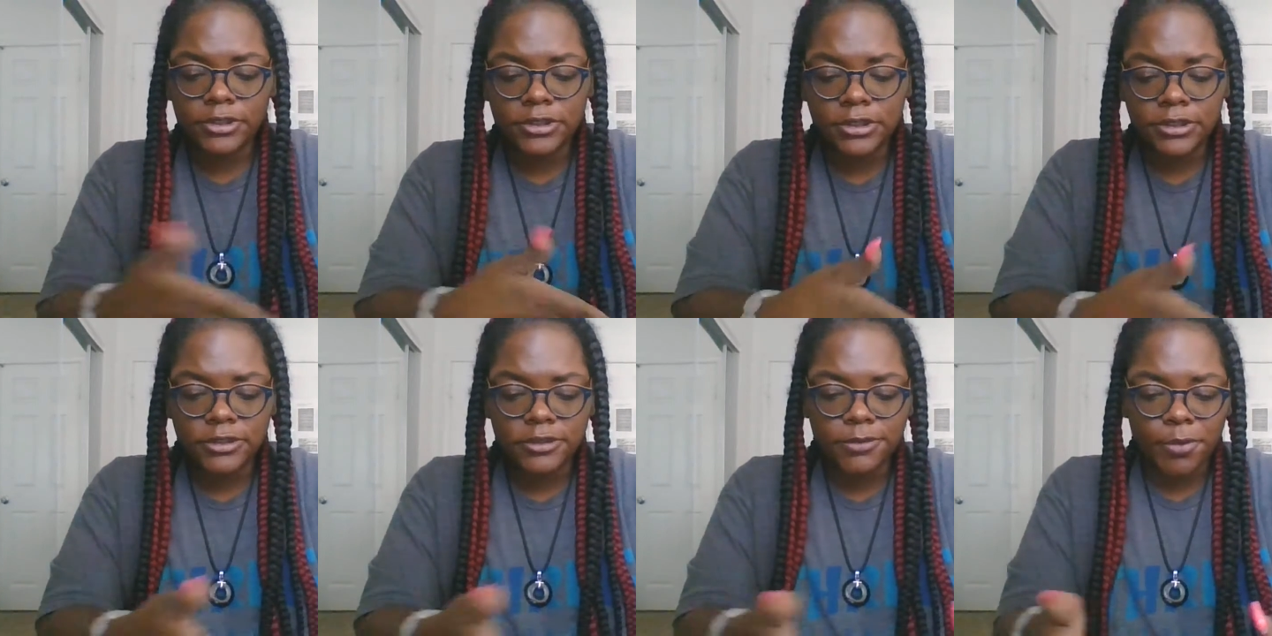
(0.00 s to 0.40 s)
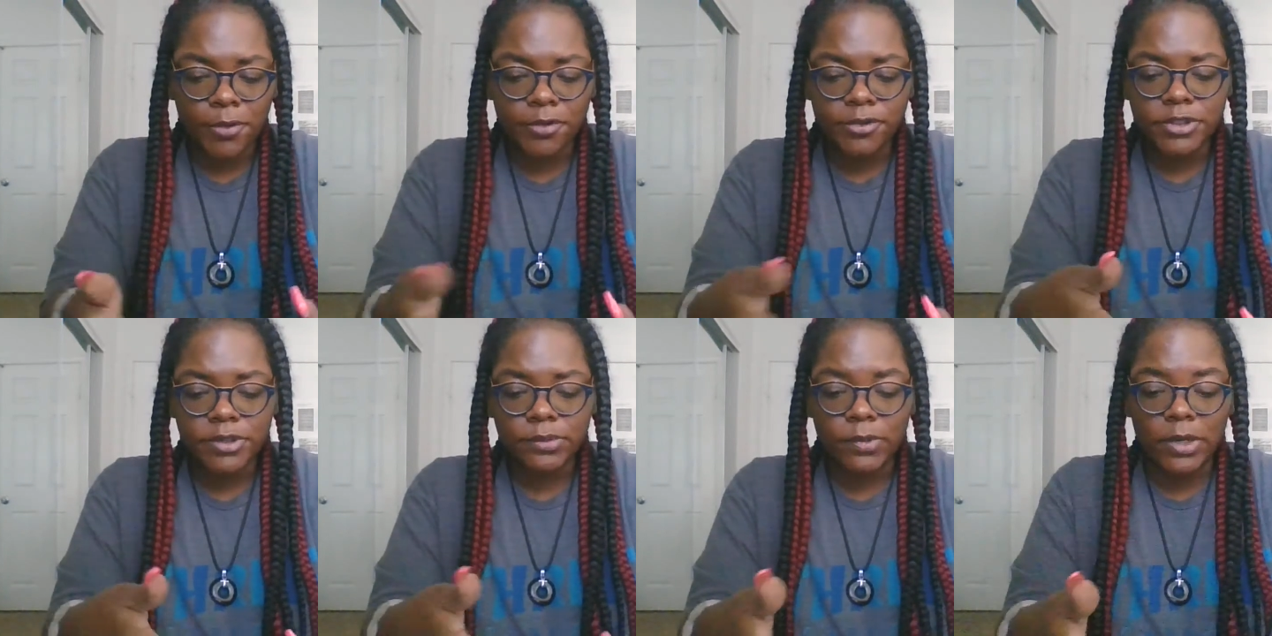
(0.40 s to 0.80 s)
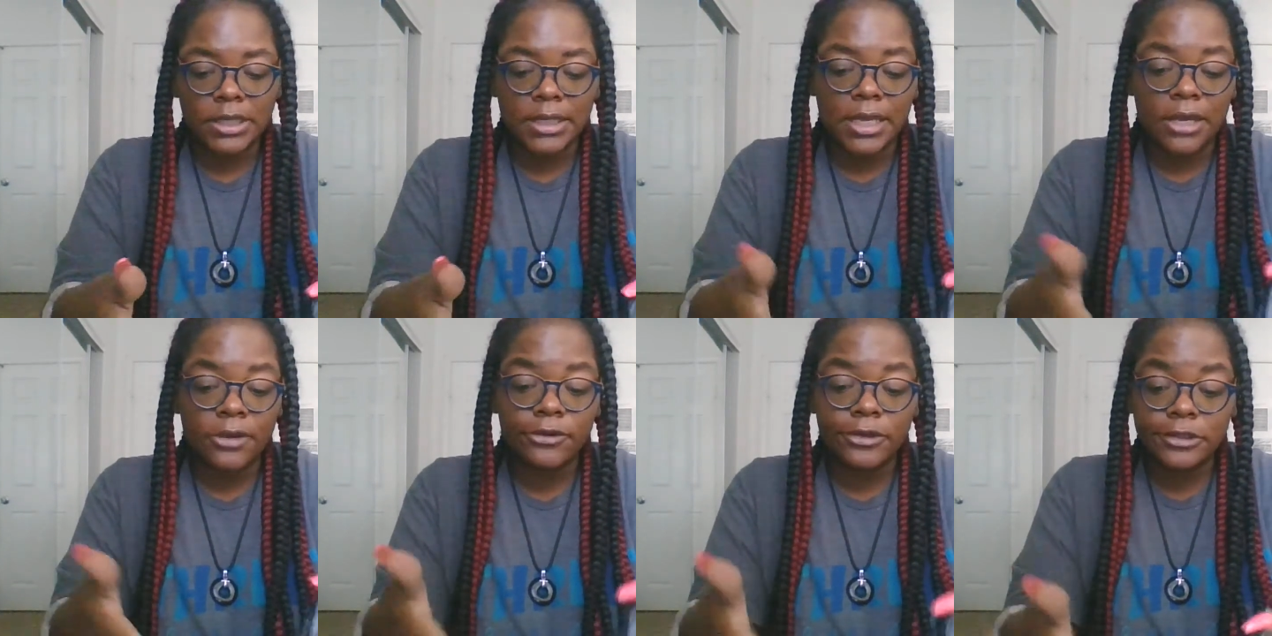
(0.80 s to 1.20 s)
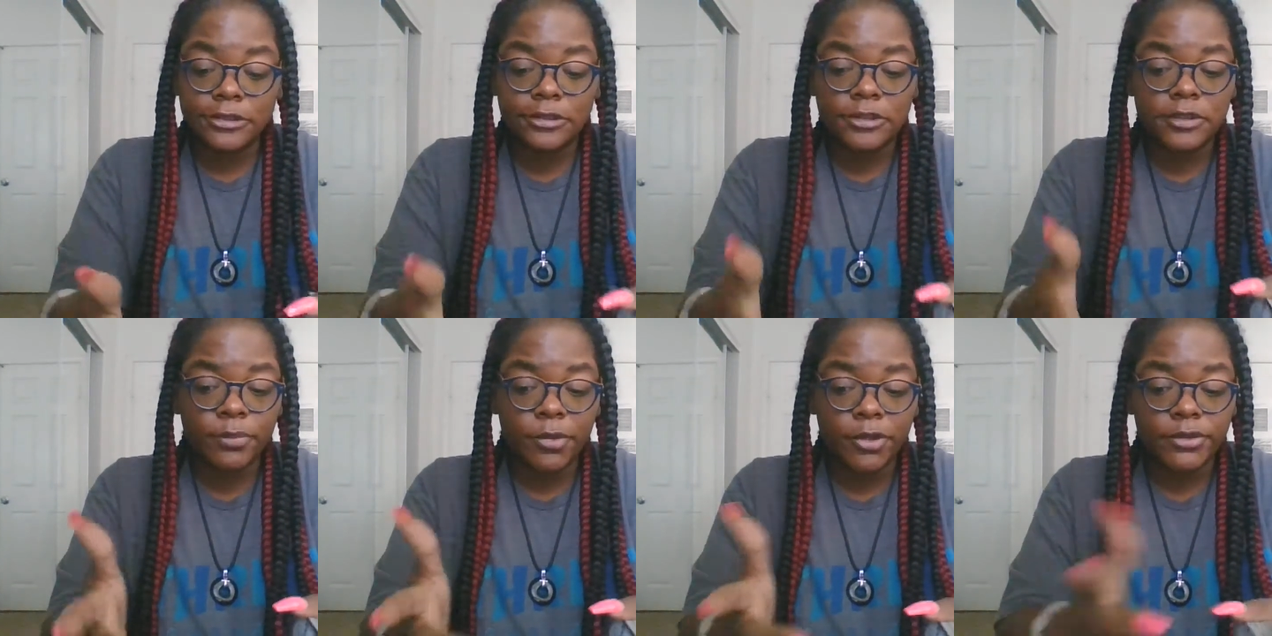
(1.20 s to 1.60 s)
to this person right now because
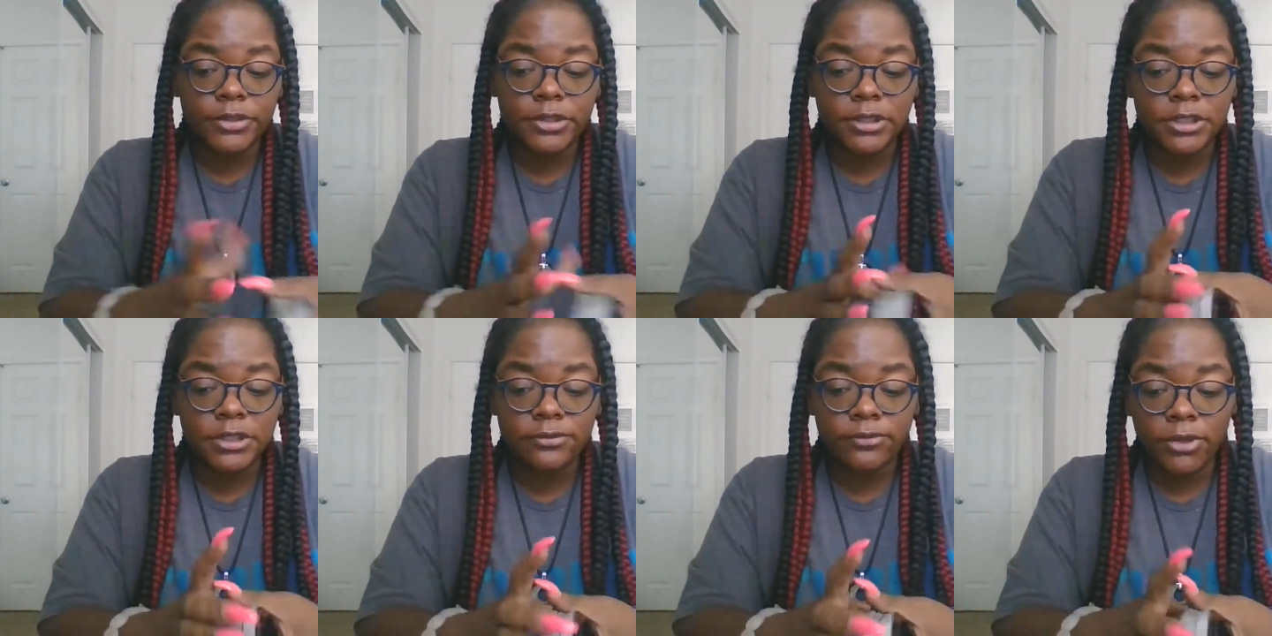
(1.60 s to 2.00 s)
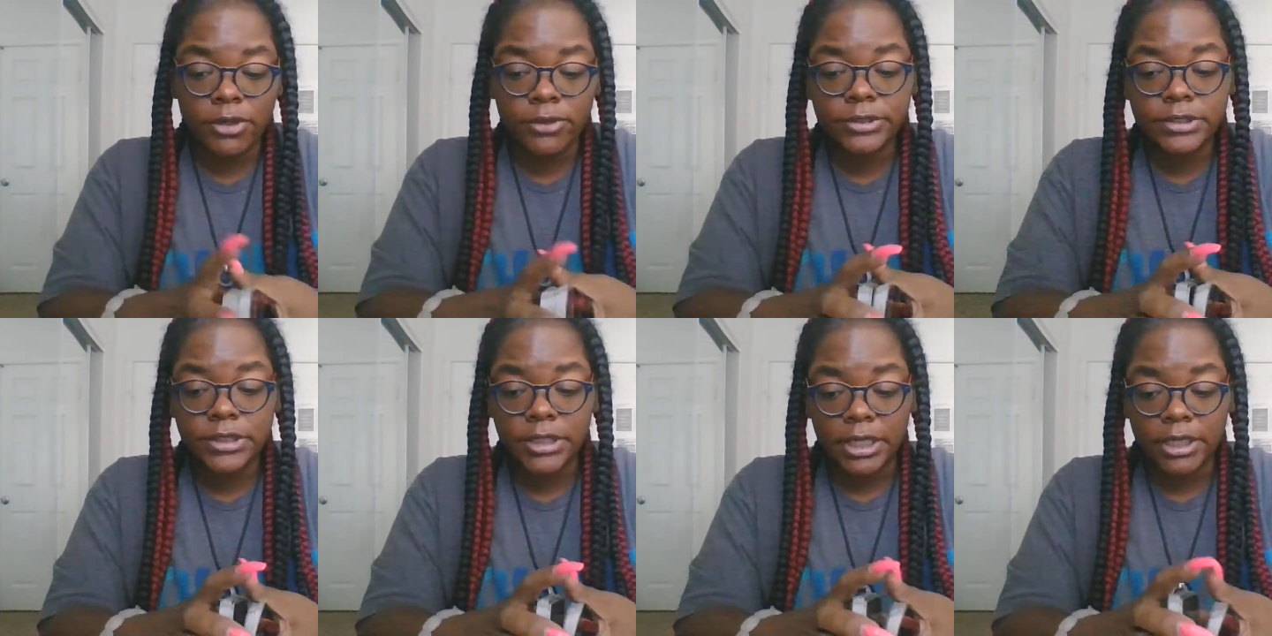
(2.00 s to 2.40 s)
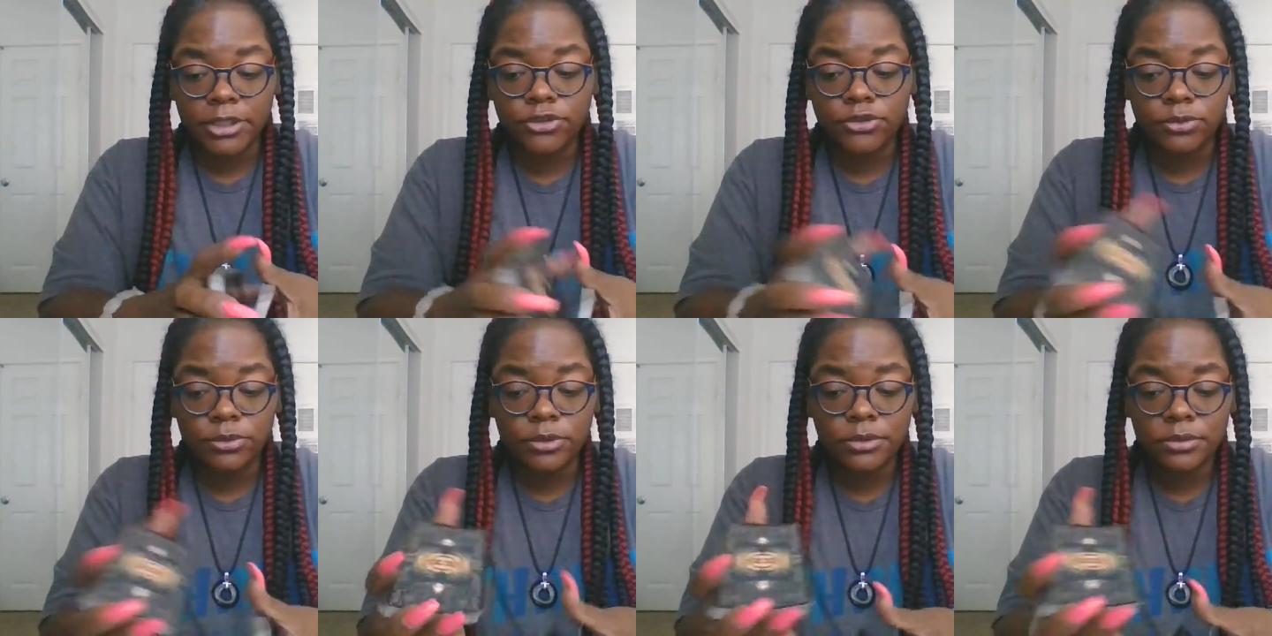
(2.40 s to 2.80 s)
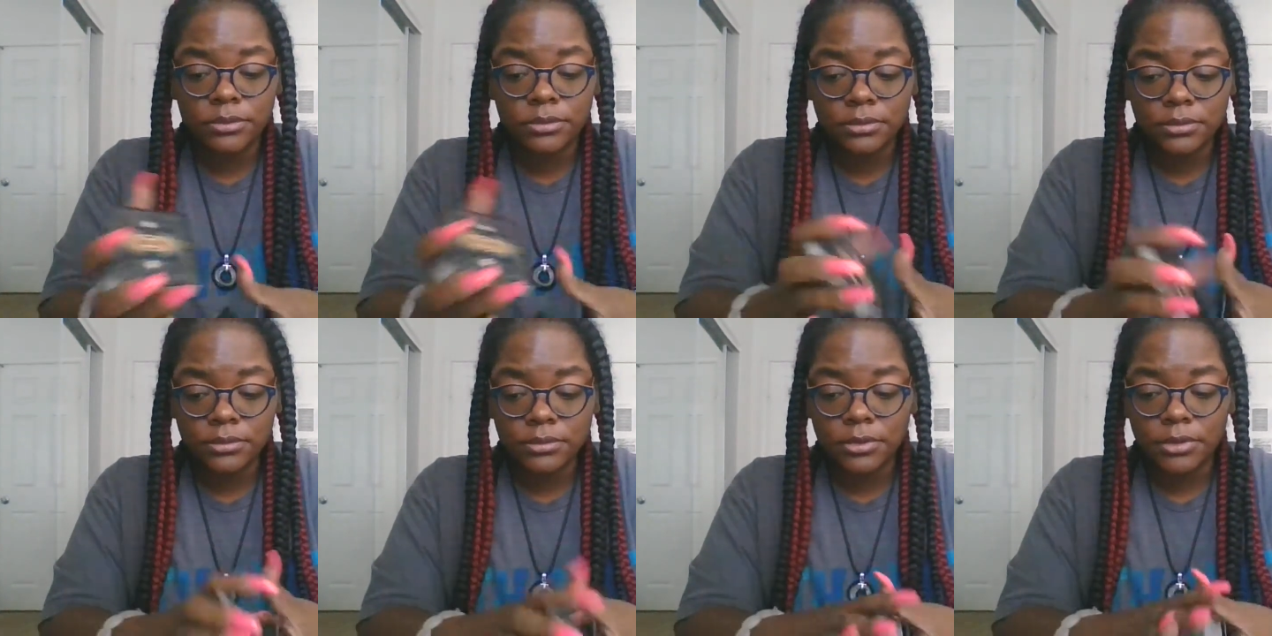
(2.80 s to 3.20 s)
this person is very sexual,
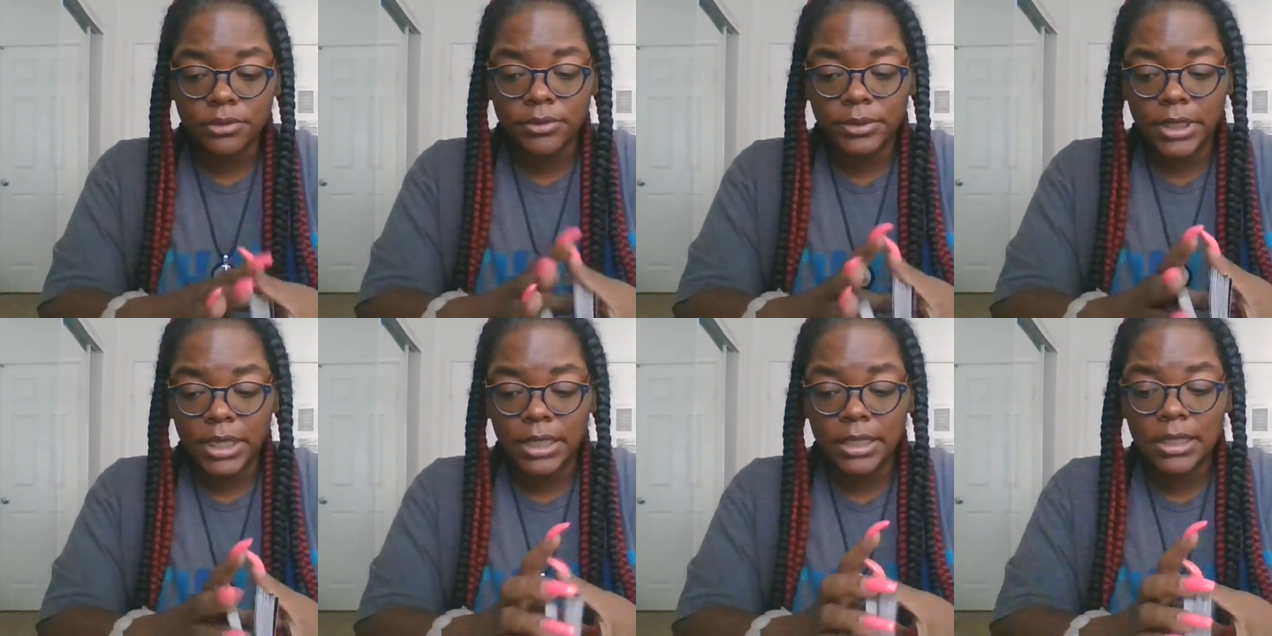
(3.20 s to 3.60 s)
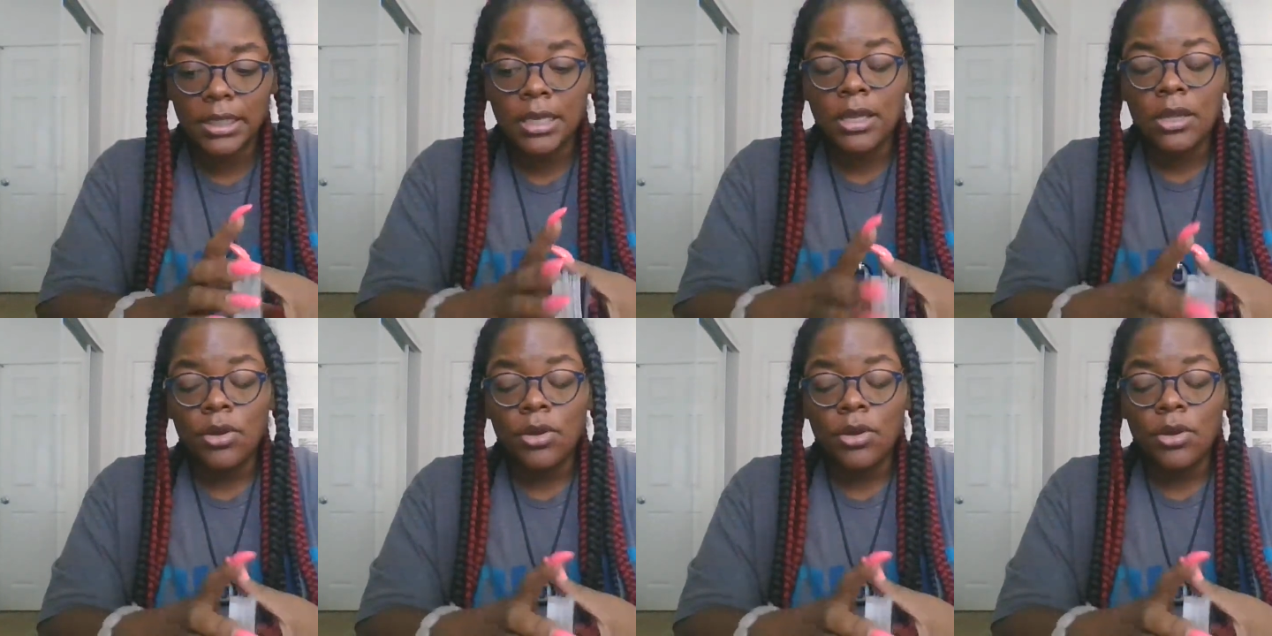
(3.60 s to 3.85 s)
okay?